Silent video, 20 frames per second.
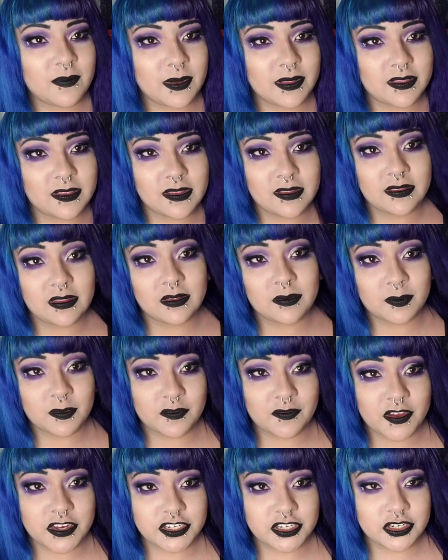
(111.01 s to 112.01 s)
but since it's
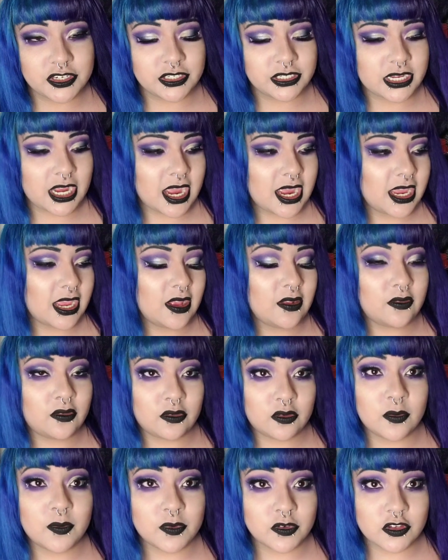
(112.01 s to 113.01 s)
professional dye, it's
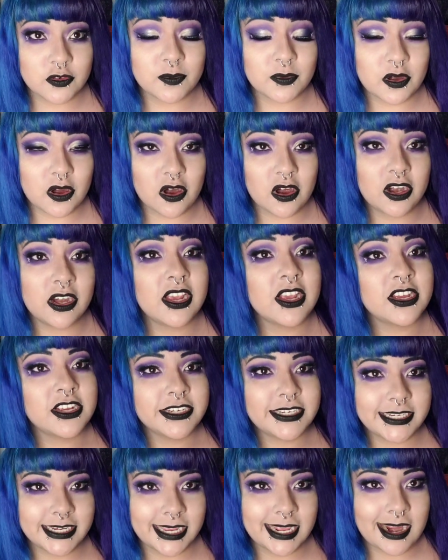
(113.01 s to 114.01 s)
super hard
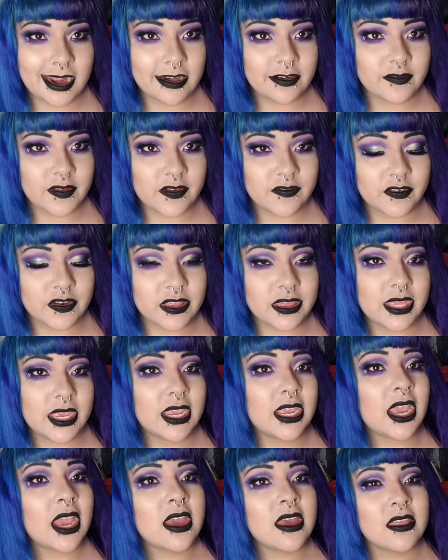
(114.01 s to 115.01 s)
to get out of
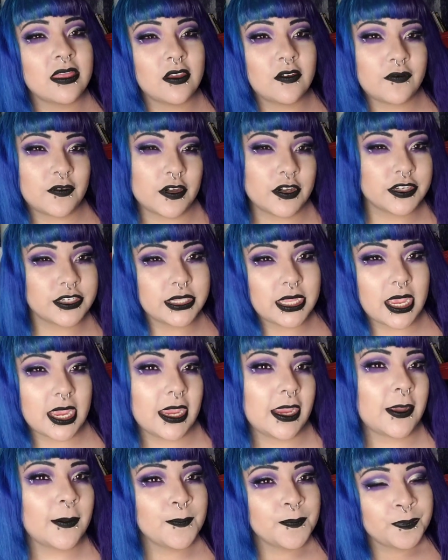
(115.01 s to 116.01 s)
everything the first
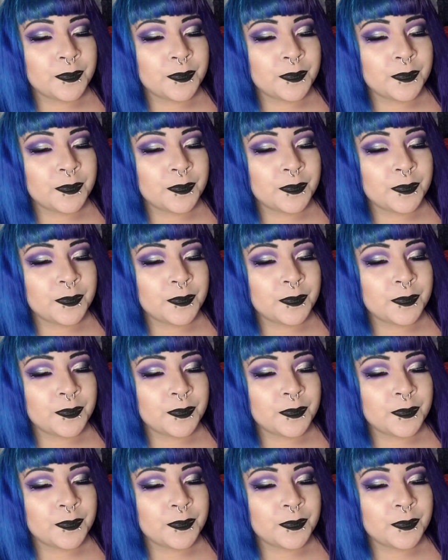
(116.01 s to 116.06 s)
like